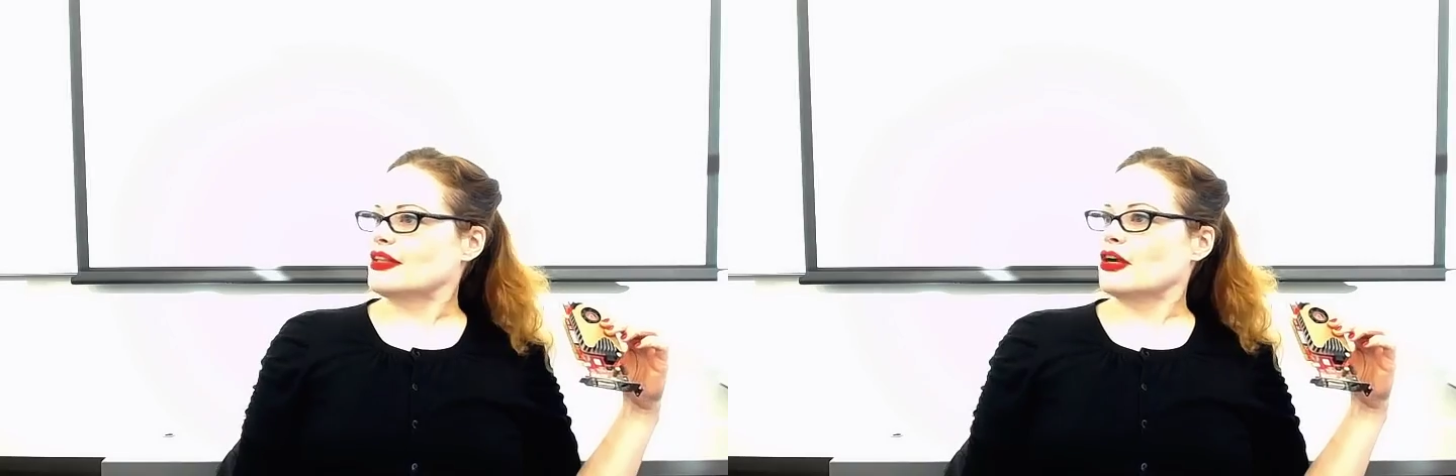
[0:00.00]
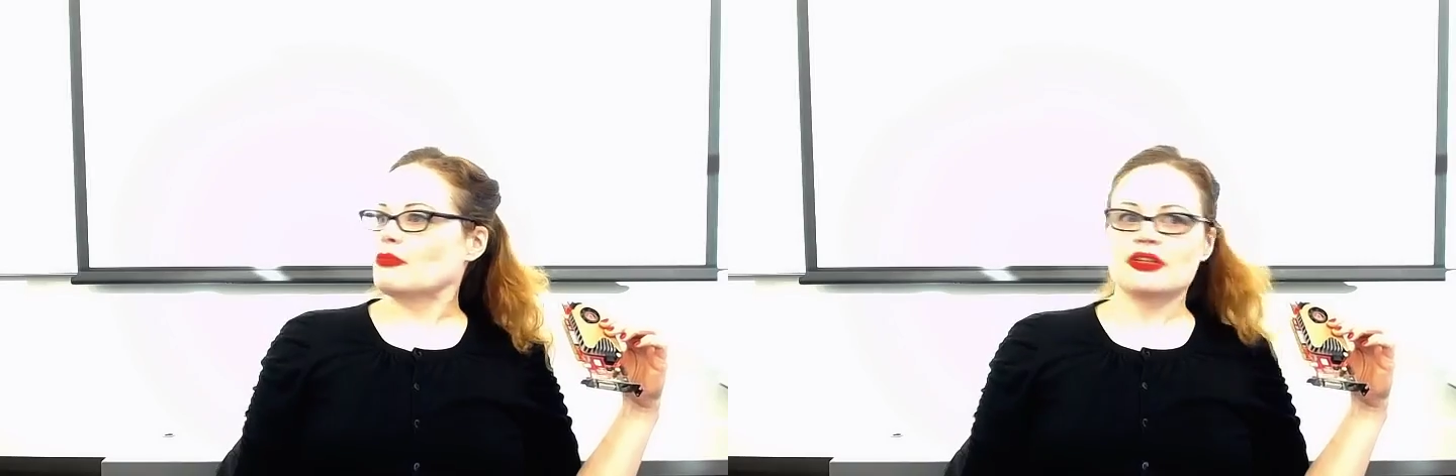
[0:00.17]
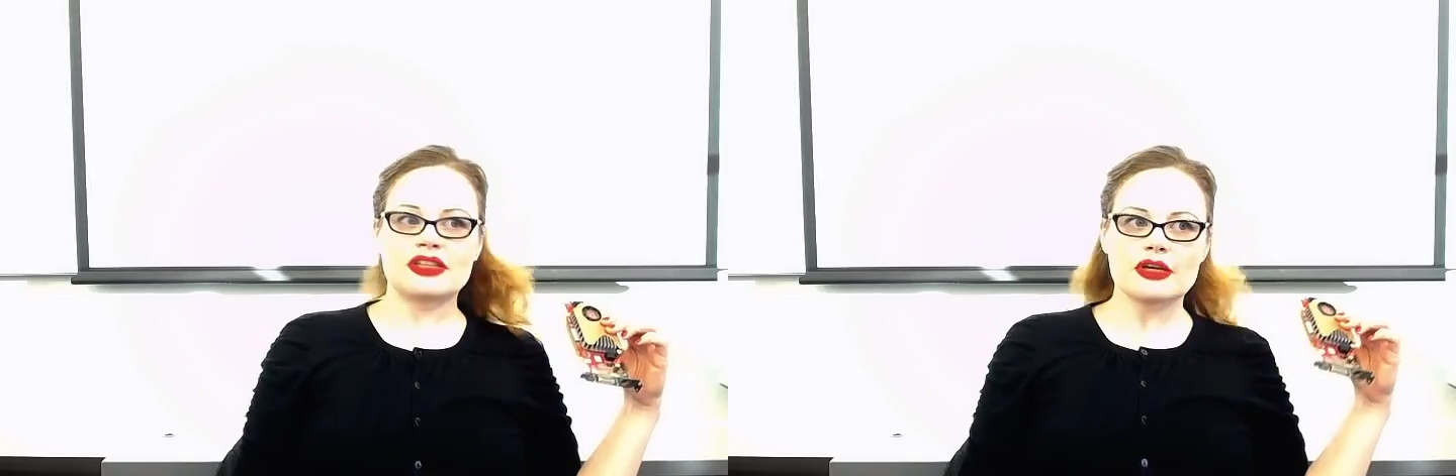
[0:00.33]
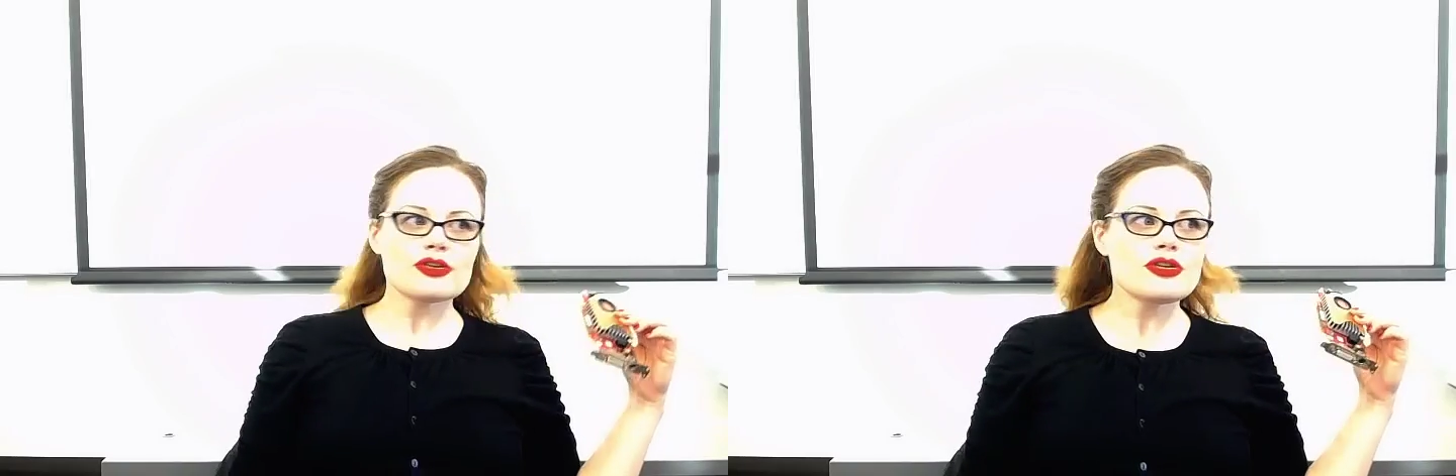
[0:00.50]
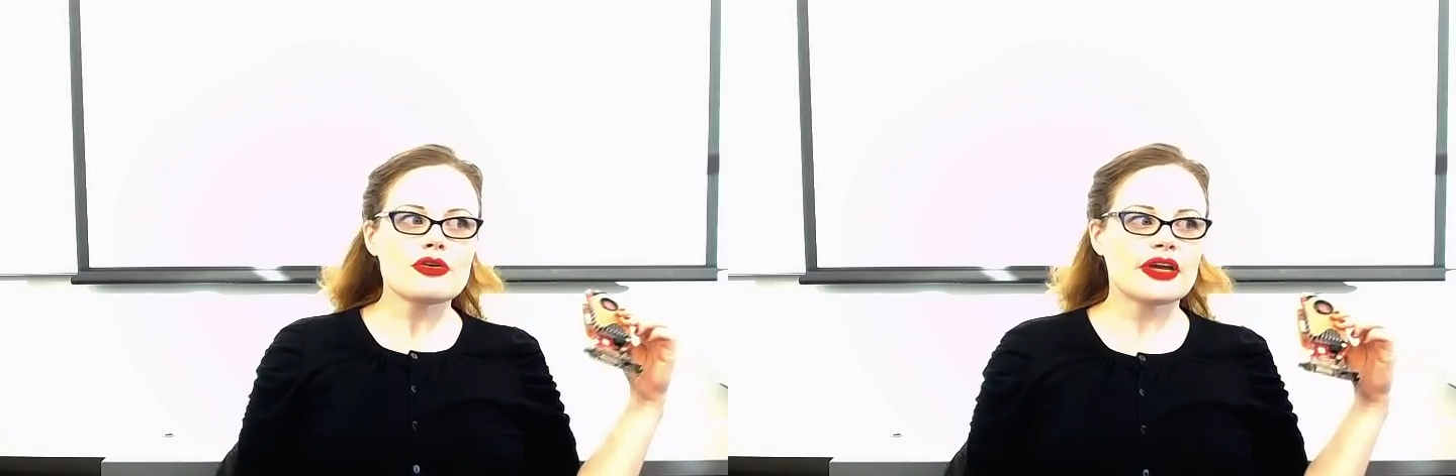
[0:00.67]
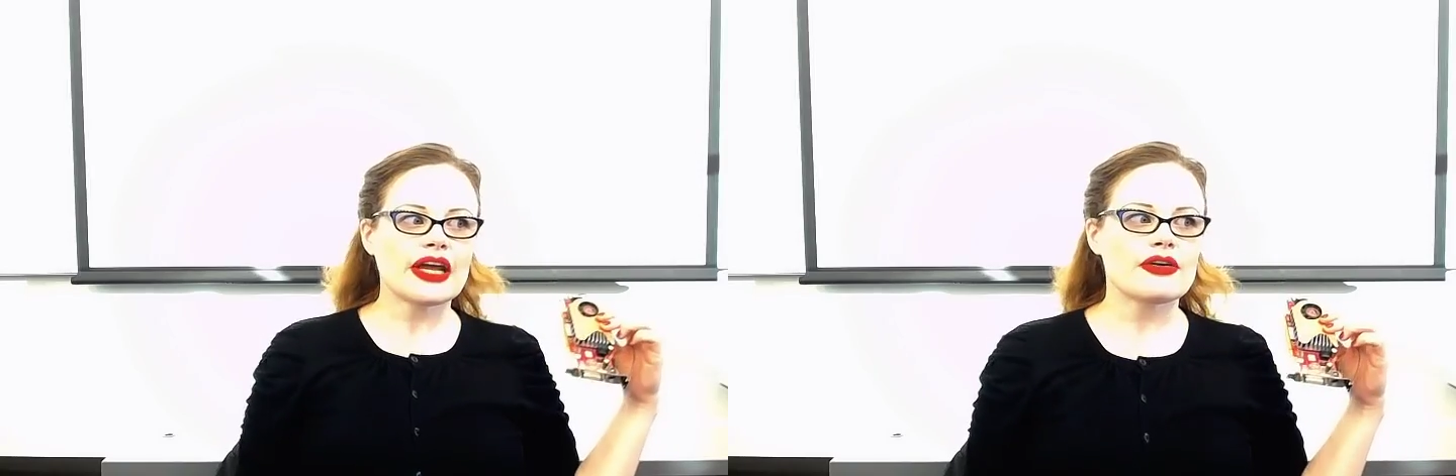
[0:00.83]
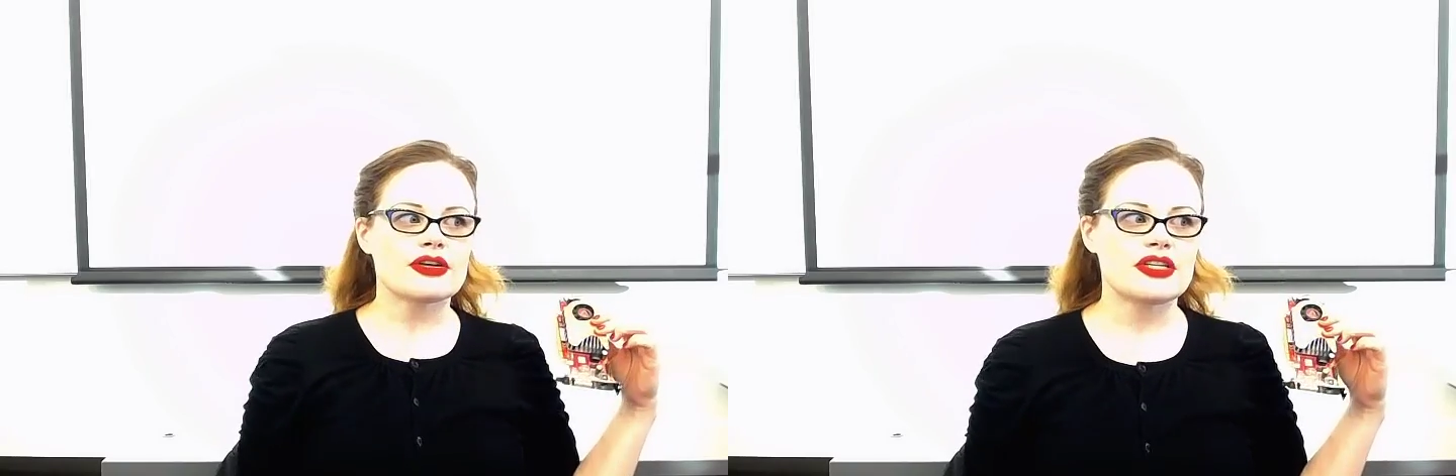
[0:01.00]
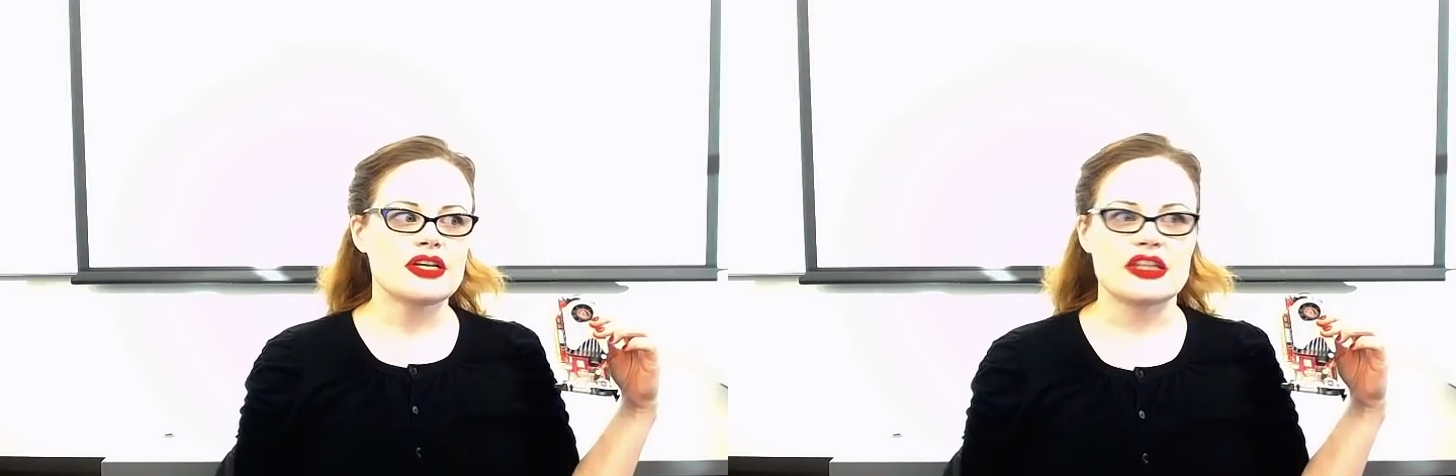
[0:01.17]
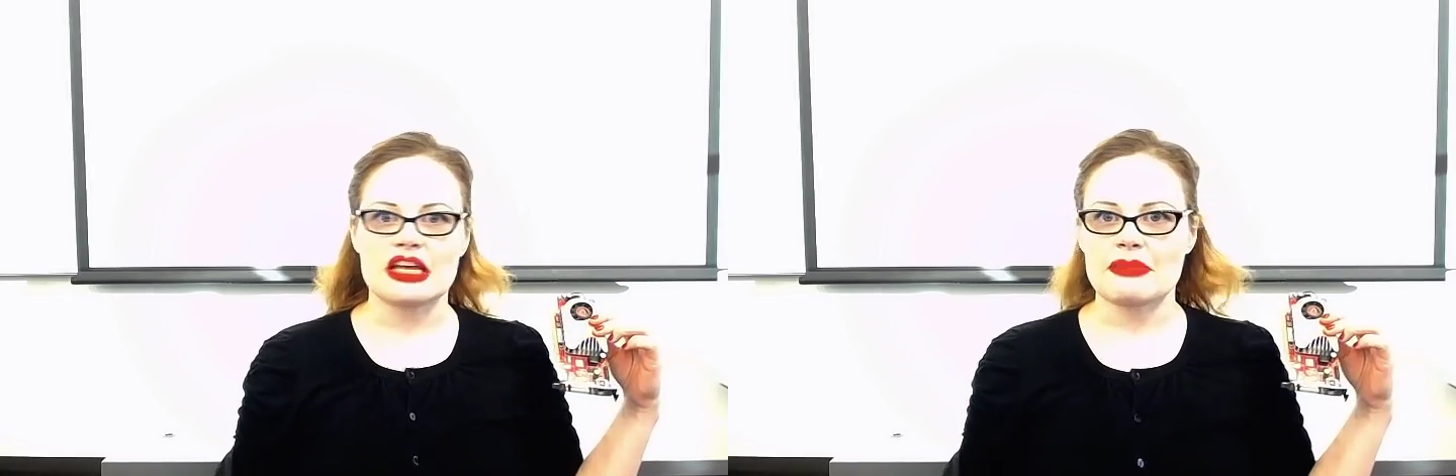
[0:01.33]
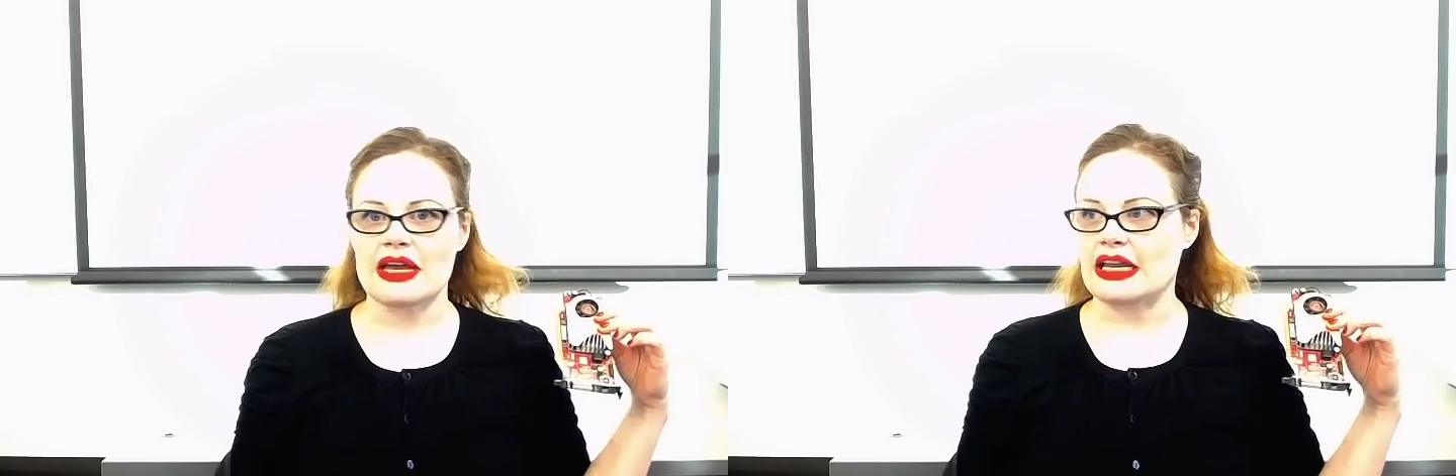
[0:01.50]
there, but there's no guarantee they made